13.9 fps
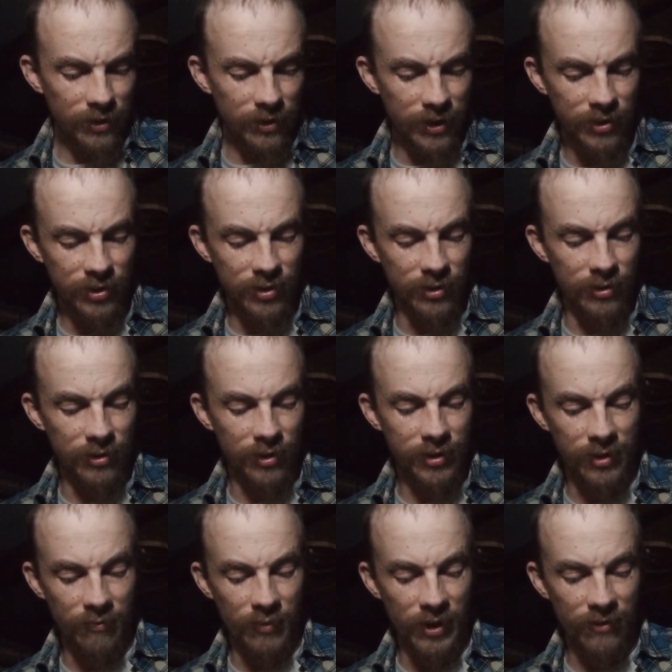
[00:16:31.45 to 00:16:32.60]
Lester
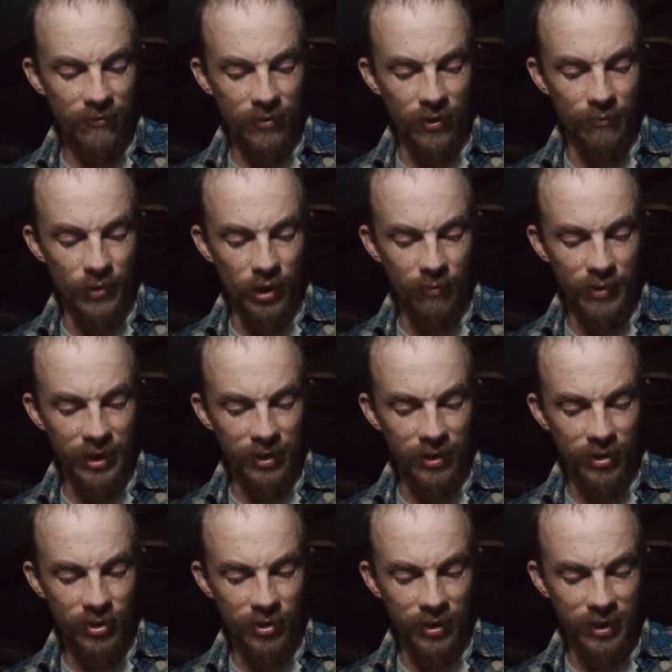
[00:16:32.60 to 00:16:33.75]
looked at me for a moment, then
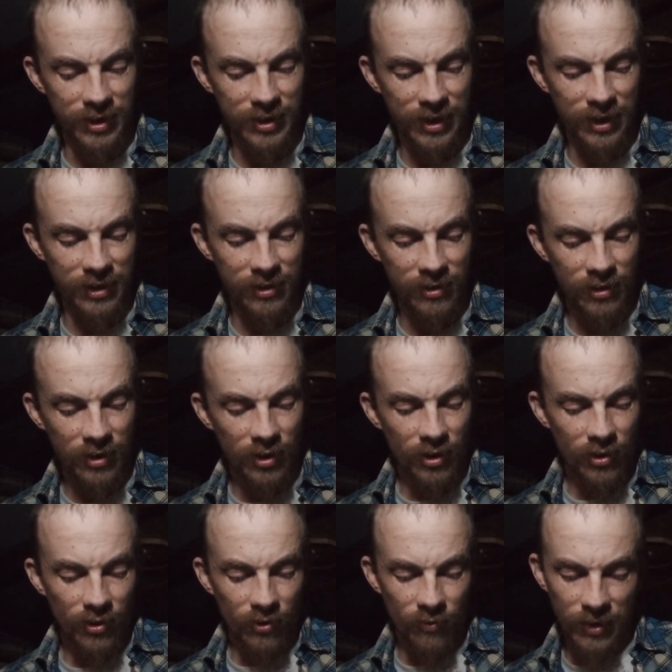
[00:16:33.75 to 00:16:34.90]
shook his head.
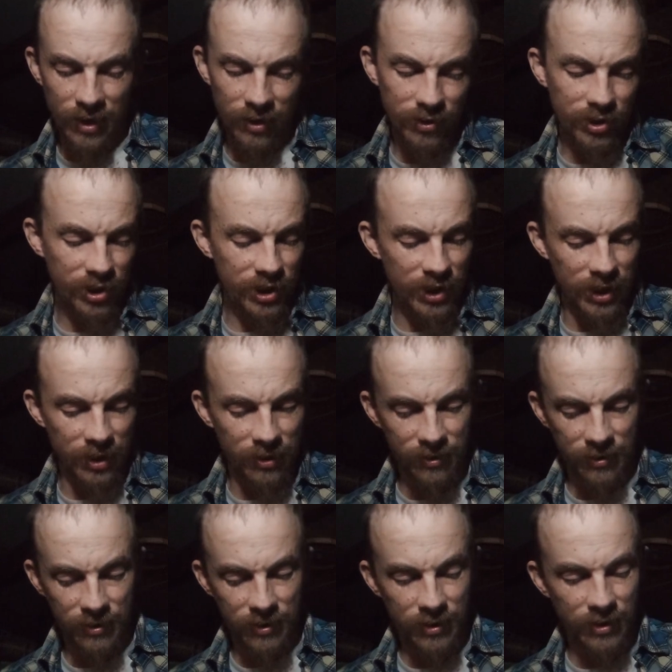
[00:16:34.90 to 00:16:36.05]
Well, shit,
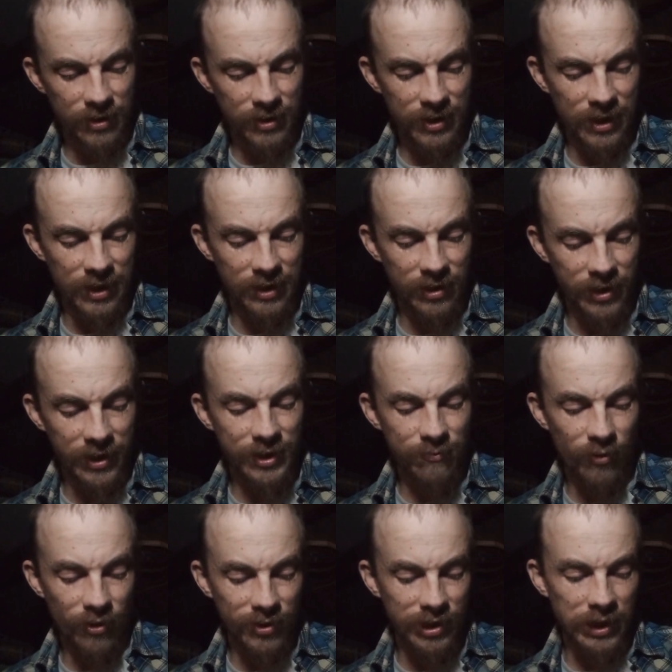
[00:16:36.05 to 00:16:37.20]
he said. Let's
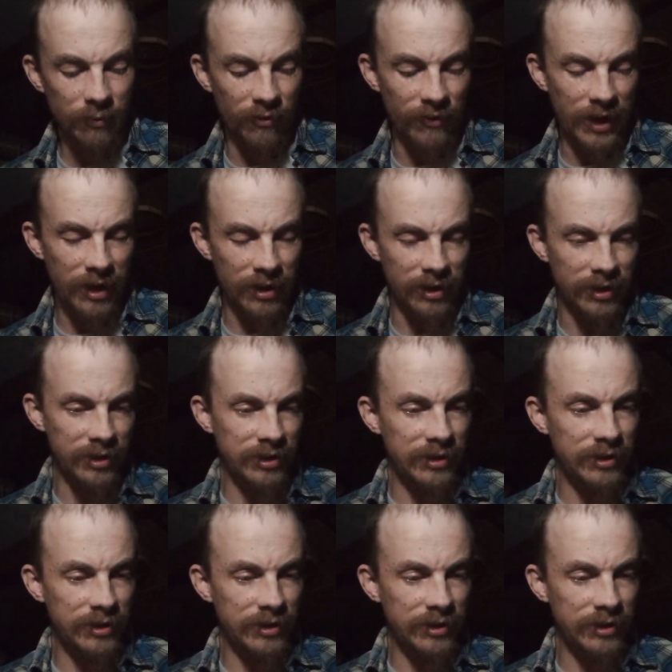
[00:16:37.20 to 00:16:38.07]
smoke some of ours.